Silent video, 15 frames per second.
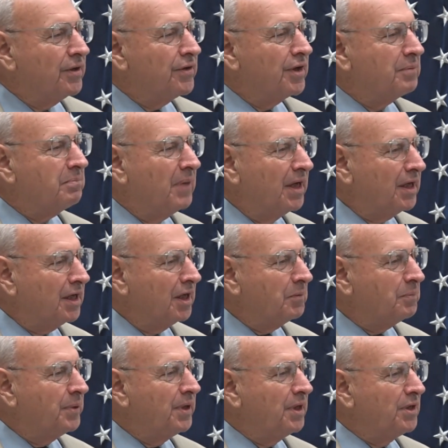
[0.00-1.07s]
than
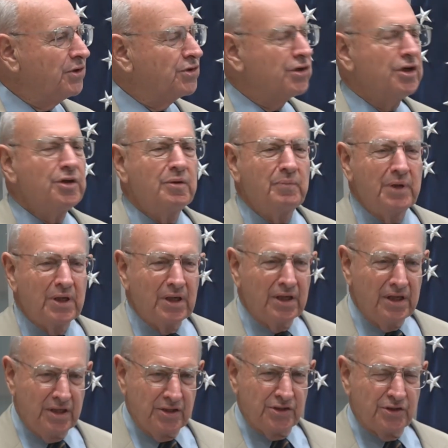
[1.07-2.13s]
making peace in the
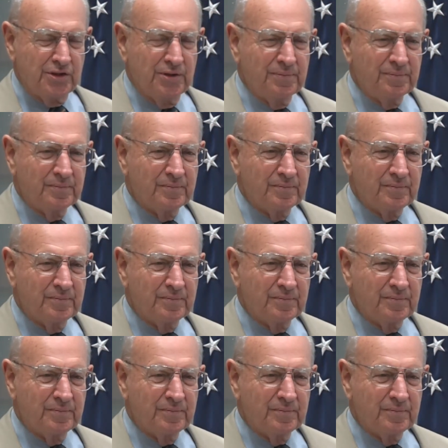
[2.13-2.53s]
Middle East